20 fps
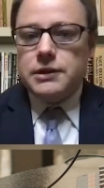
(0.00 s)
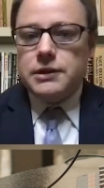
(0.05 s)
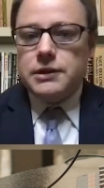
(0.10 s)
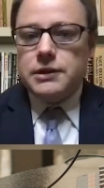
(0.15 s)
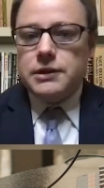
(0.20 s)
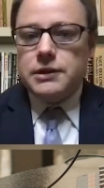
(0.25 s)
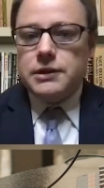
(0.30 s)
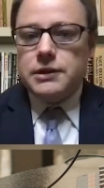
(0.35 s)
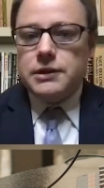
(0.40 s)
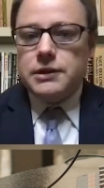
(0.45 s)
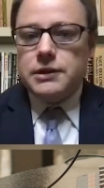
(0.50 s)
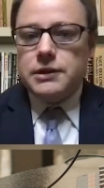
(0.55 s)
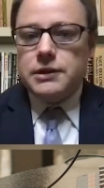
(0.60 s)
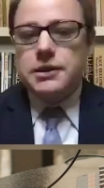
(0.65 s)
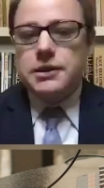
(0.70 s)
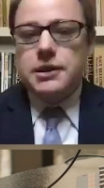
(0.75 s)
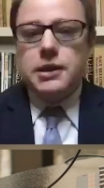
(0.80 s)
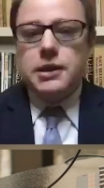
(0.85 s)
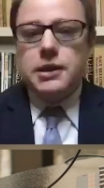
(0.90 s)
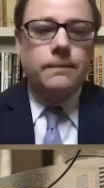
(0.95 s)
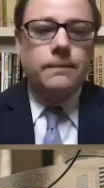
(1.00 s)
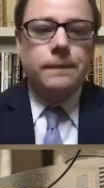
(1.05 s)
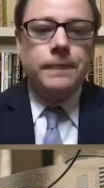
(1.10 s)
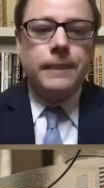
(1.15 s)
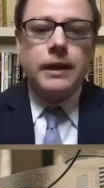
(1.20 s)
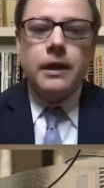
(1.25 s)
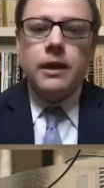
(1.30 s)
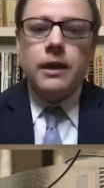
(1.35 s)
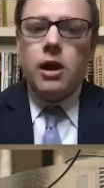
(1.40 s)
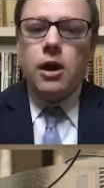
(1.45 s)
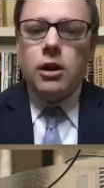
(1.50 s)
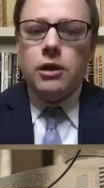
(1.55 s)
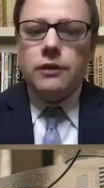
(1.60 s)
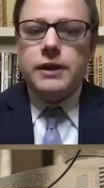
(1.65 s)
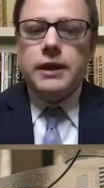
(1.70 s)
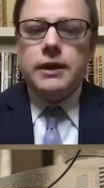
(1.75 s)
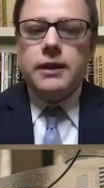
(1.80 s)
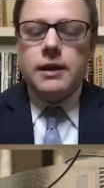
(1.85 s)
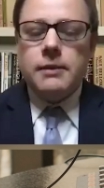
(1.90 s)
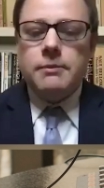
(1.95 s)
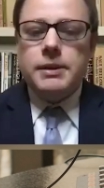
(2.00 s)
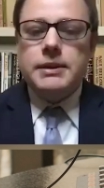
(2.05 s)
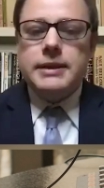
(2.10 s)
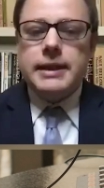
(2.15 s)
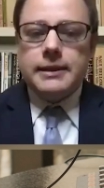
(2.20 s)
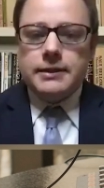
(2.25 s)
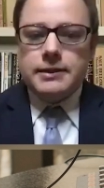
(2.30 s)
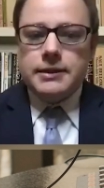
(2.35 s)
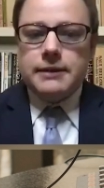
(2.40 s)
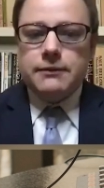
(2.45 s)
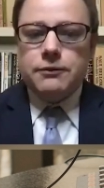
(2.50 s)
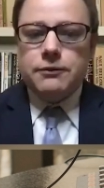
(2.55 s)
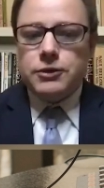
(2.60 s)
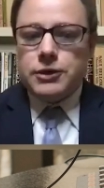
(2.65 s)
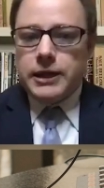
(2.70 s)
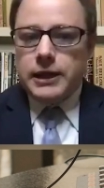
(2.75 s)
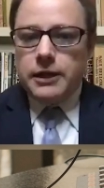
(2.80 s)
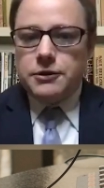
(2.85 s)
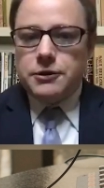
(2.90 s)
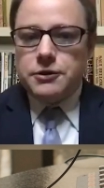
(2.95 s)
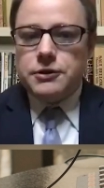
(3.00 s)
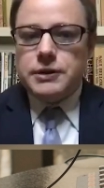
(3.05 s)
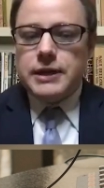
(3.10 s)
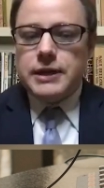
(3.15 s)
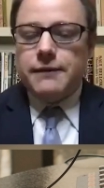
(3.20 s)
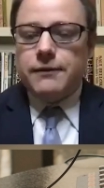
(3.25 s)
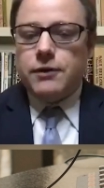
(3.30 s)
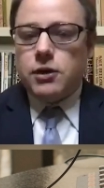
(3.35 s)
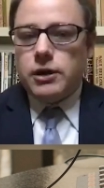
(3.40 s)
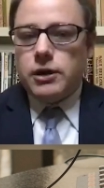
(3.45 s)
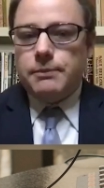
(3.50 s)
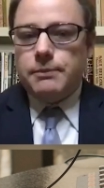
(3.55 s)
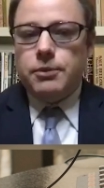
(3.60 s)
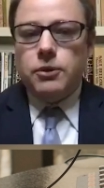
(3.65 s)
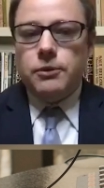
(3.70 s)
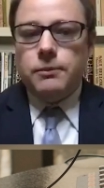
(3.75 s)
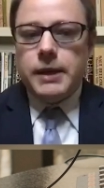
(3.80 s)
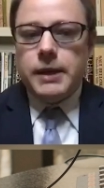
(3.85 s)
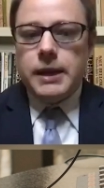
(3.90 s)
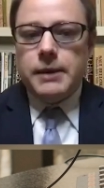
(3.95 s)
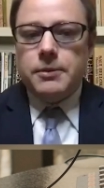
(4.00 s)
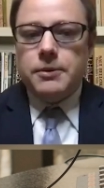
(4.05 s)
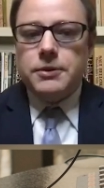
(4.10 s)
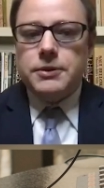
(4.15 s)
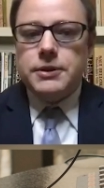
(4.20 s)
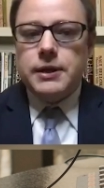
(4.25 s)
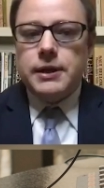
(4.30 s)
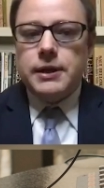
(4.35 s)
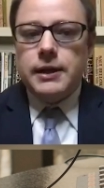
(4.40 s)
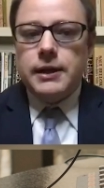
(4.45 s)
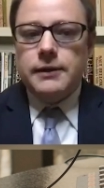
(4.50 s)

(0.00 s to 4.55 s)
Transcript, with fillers: at City Hall. All of the incumbents and several challengers have already pulled papers.